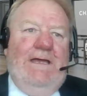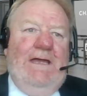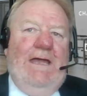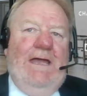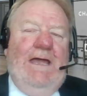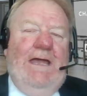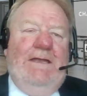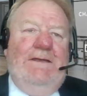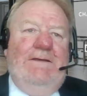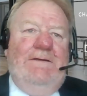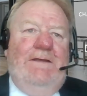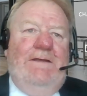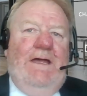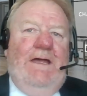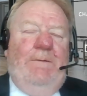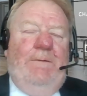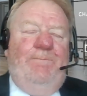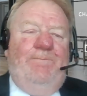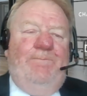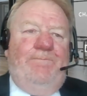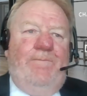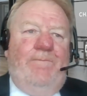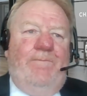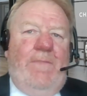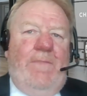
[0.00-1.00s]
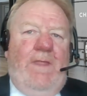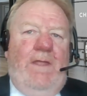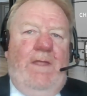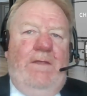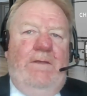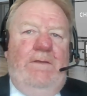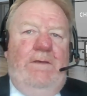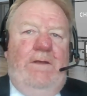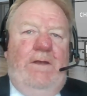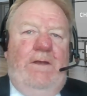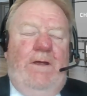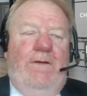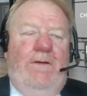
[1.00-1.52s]
And,
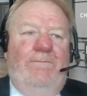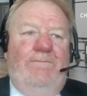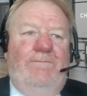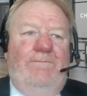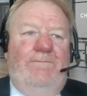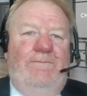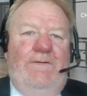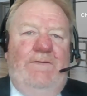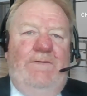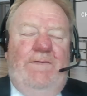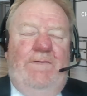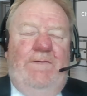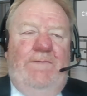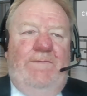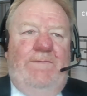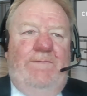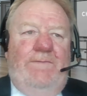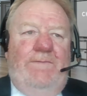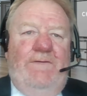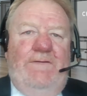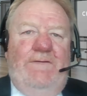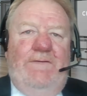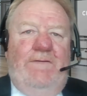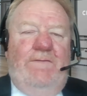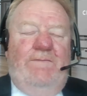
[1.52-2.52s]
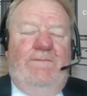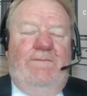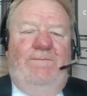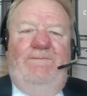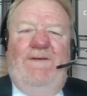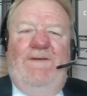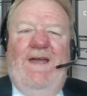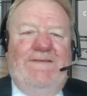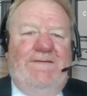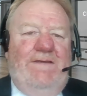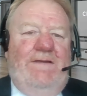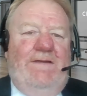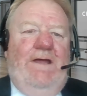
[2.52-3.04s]
you know, this is
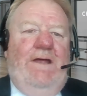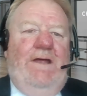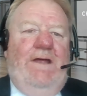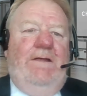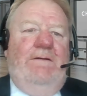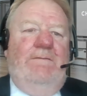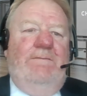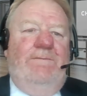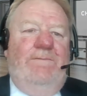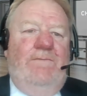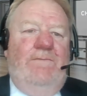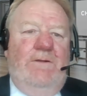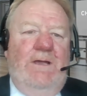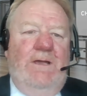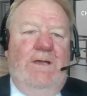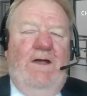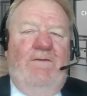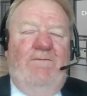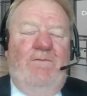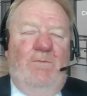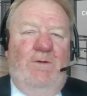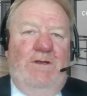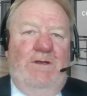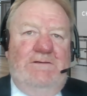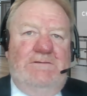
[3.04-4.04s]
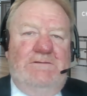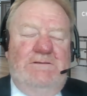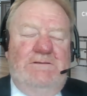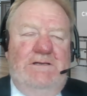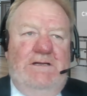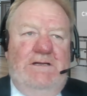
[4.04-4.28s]
fascinating for the government